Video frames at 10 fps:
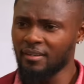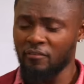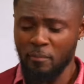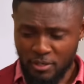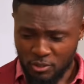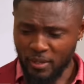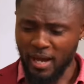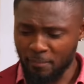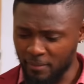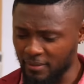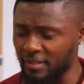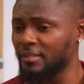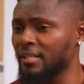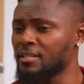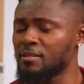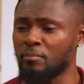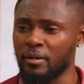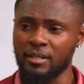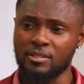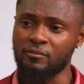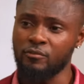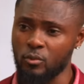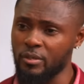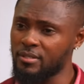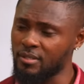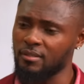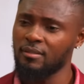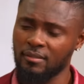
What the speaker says: If it makes you happy, then I'd like to bring it to fruition.